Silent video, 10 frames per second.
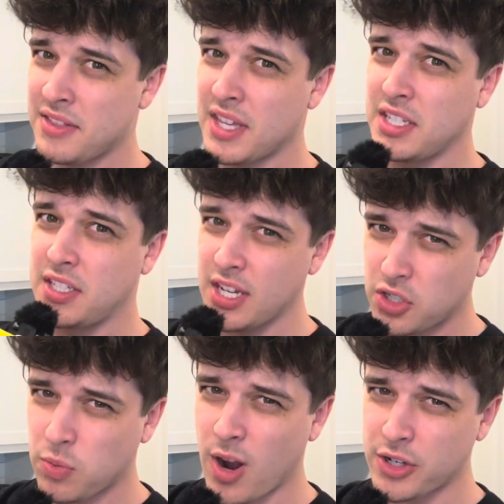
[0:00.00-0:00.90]
the
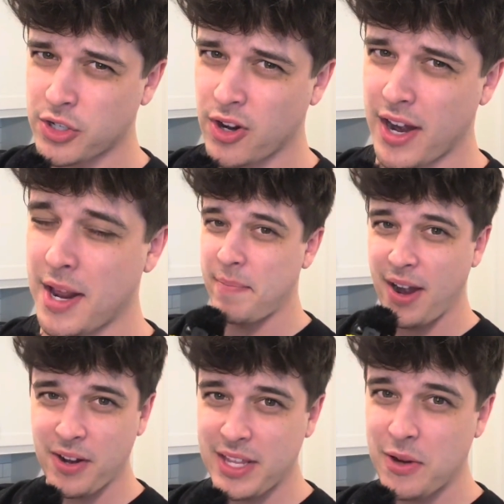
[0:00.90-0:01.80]
dishwasher, and
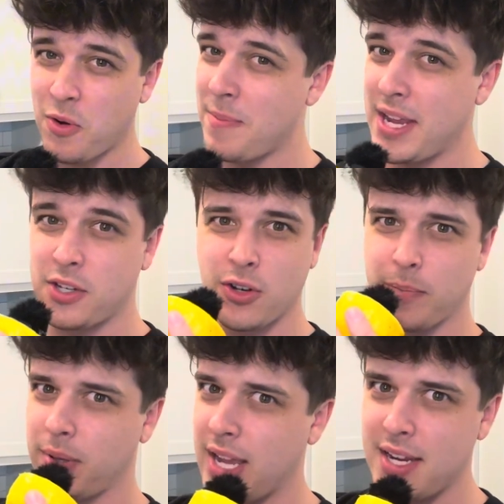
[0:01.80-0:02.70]
apparently it will make
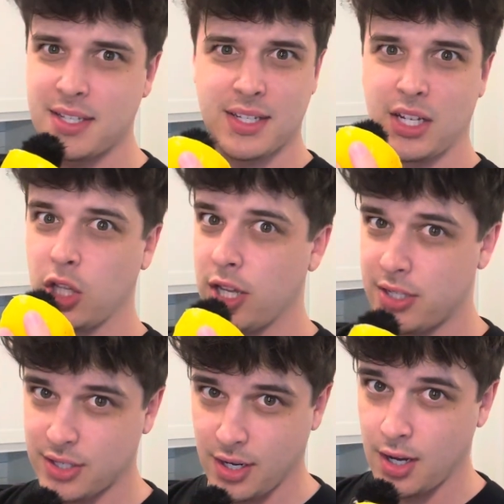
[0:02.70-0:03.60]
your plates
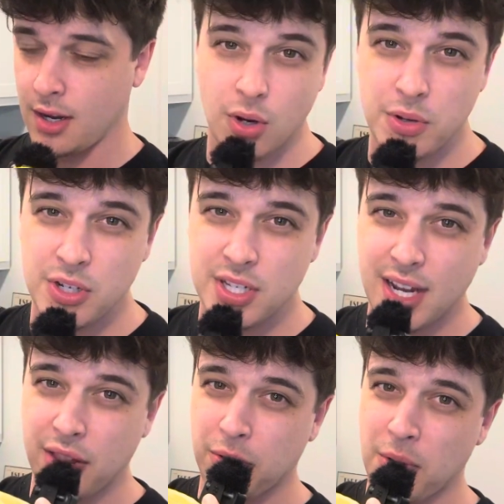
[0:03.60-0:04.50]
glisten. So you just
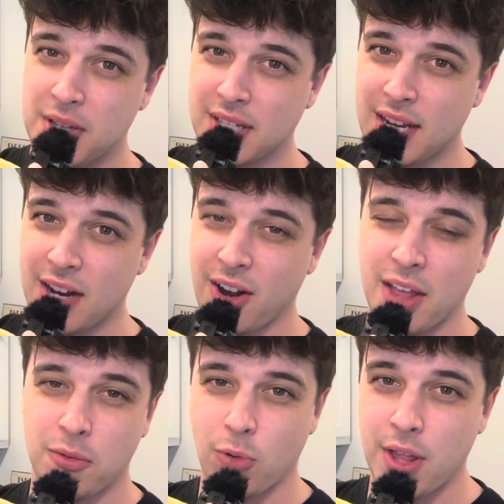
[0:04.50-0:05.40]
kind of throw these in here
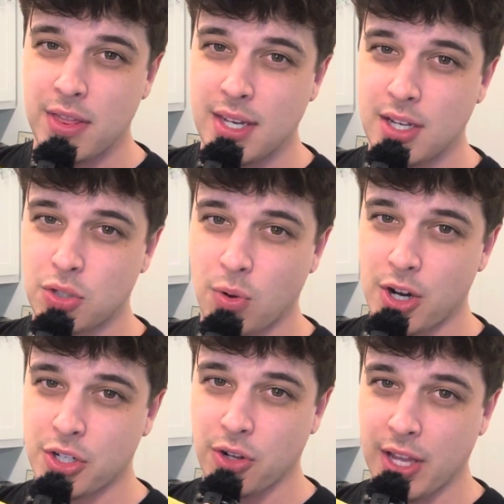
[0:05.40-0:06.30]
and run the
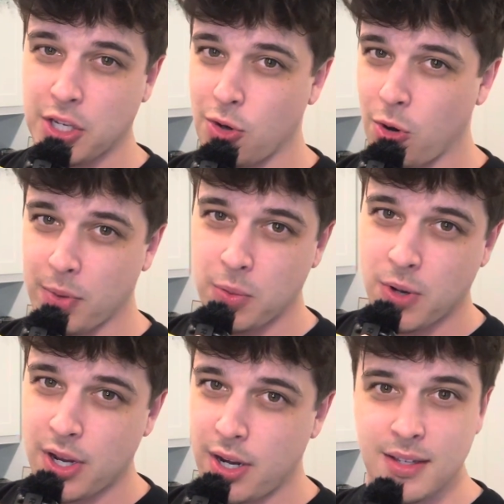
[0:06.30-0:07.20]
dishwasher like you normally
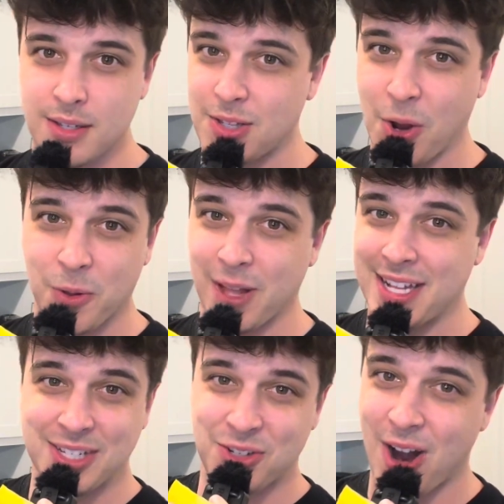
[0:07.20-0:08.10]
would. So
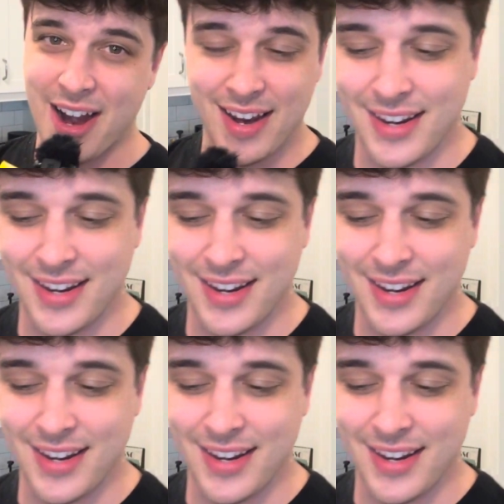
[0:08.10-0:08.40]
let's try it.